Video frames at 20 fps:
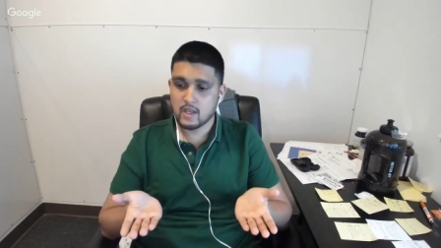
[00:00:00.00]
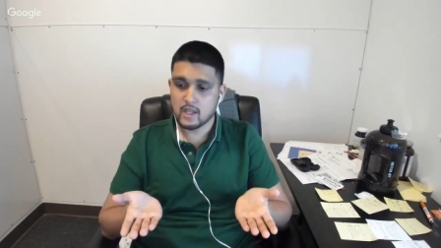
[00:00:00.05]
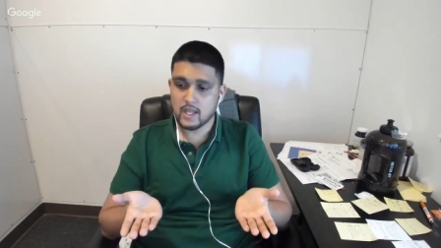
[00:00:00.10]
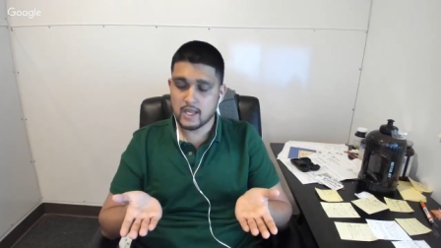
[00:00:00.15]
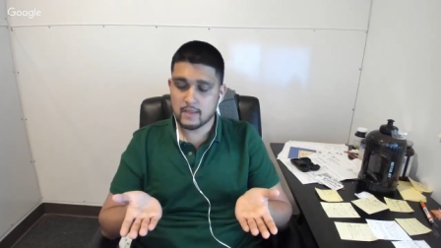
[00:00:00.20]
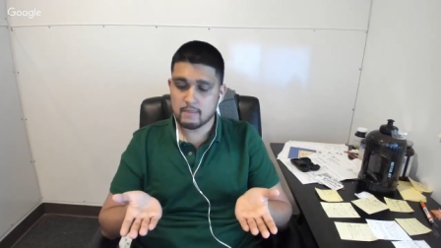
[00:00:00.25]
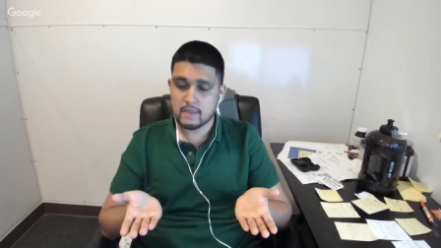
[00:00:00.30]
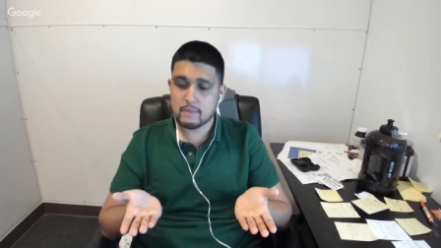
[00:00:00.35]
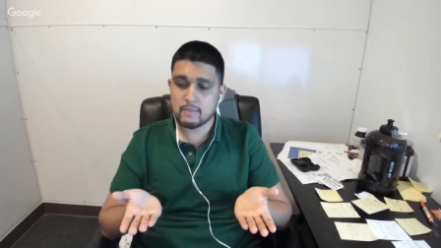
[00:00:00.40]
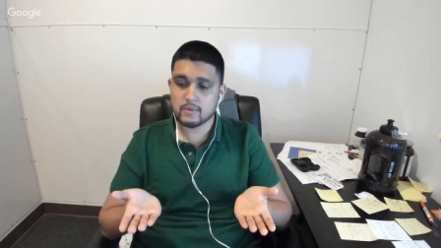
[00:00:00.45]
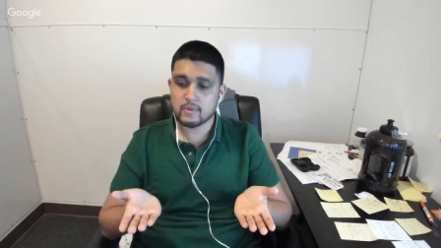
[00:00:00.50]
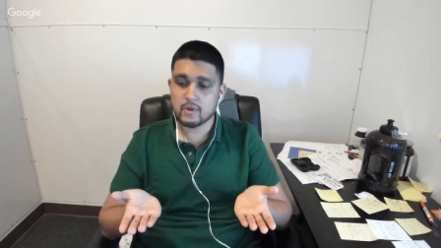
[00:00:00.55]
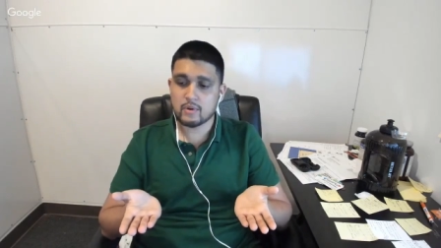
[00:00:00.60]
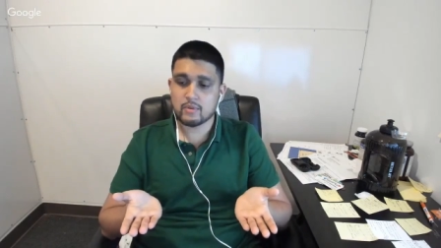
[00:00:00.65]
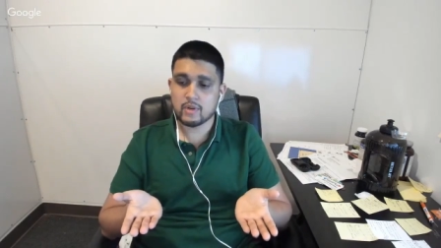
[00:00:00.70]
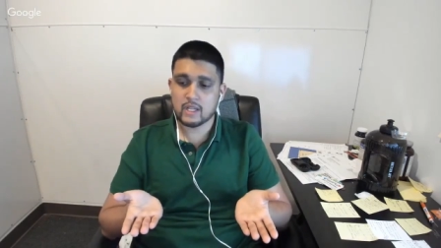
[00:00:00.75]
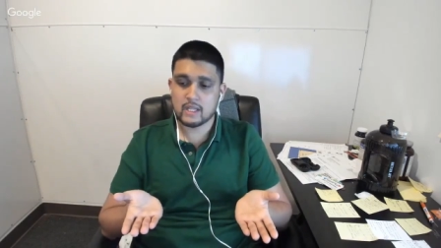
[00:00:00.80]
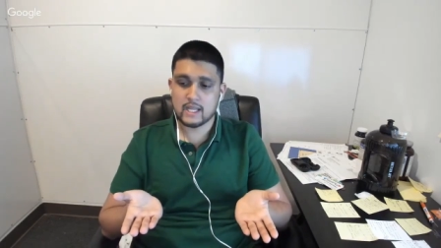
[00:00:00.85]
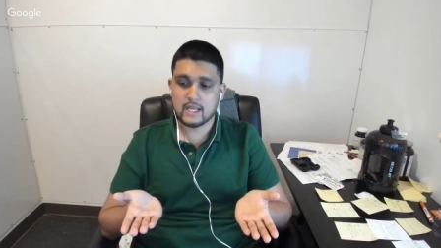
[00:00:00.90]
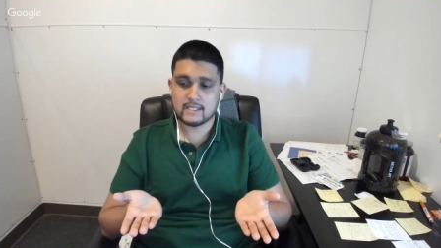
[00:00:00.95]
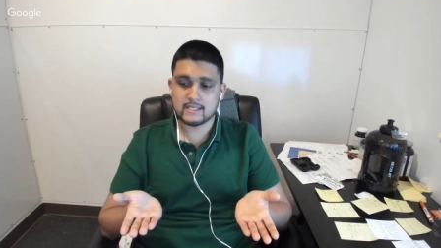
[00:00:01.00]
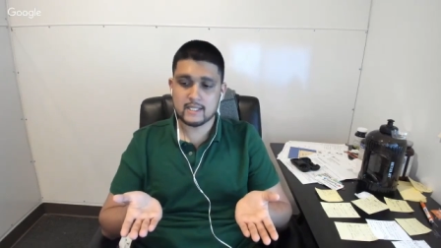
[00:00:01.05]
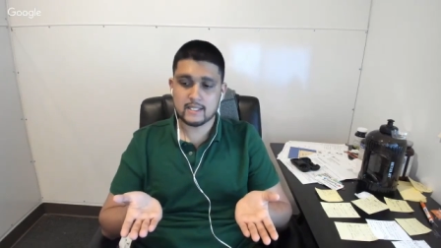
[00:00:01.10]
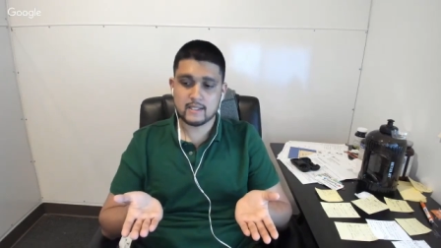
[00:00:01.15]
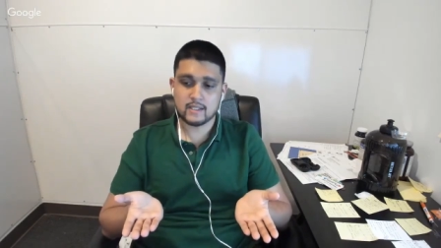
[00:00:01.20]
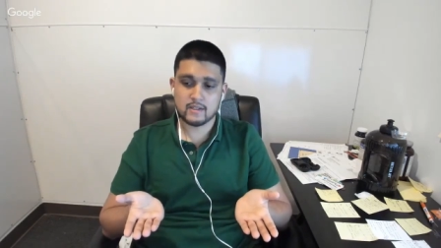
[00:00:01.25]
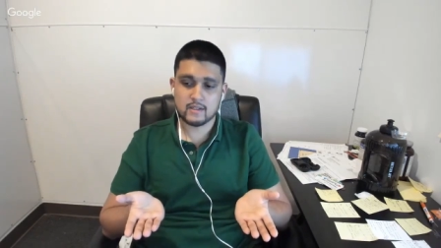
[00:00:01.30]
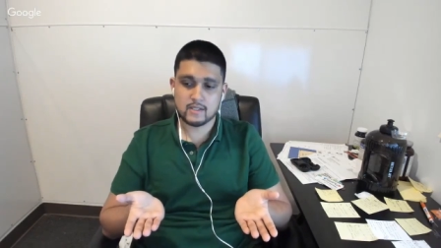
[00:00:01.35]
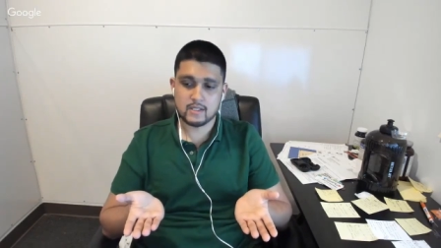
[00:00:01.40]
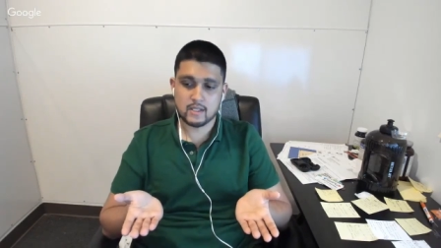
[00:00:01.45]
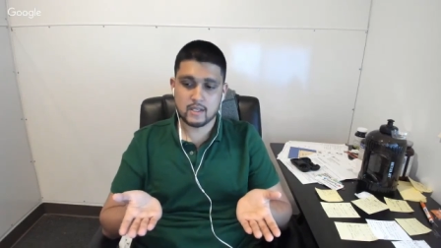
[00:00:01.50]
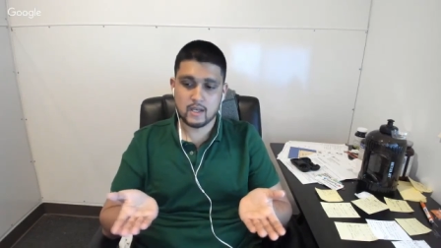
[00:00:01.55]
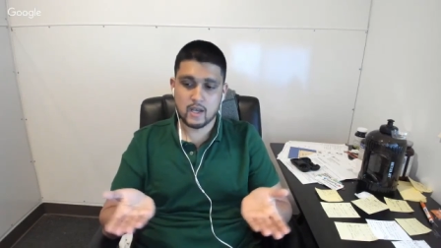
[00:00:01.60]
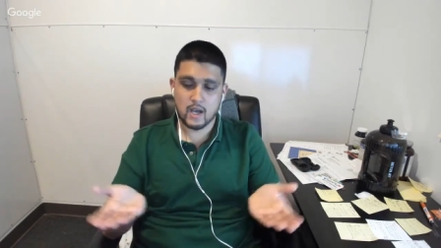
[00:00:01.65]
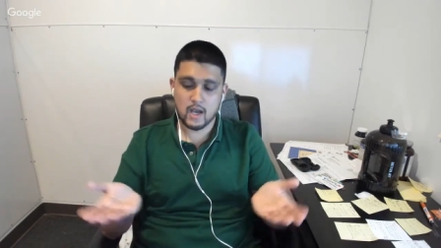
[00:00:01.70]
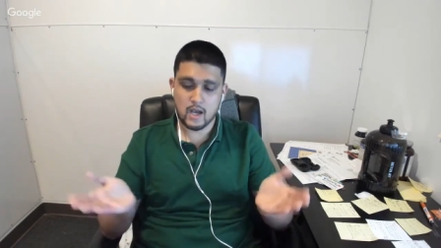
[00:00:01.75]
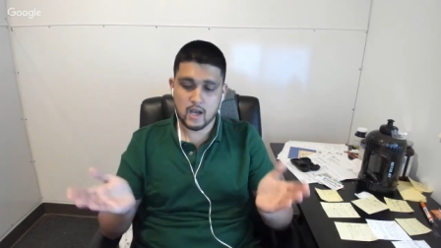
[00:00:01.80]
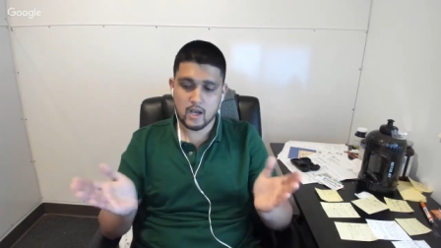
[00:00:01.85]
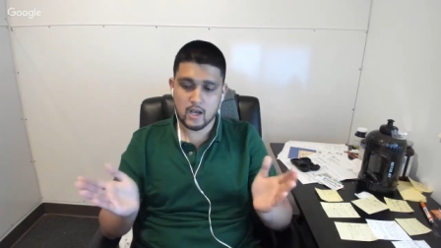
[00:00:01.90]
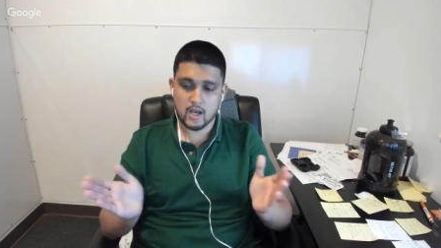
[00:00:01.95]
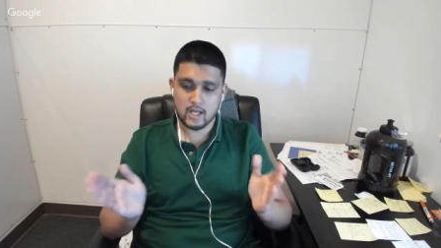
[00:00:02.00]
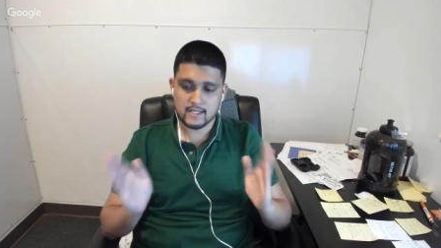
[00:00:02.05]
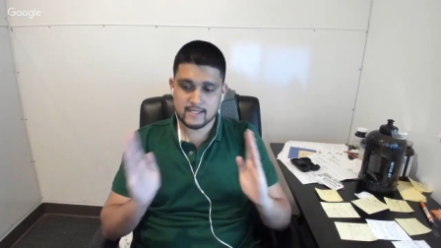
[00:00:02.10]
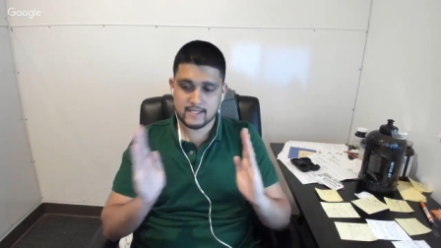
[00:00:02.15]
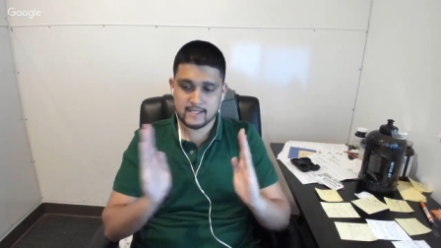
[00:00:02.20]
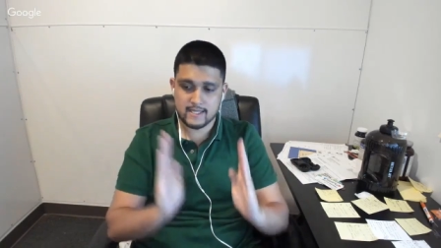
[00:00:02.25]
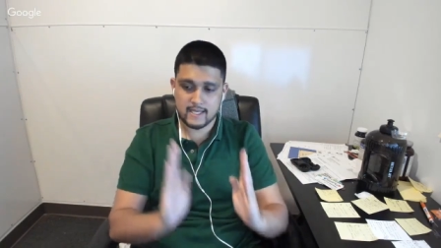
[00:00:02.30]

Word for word: Like people don't realize that there's a, a,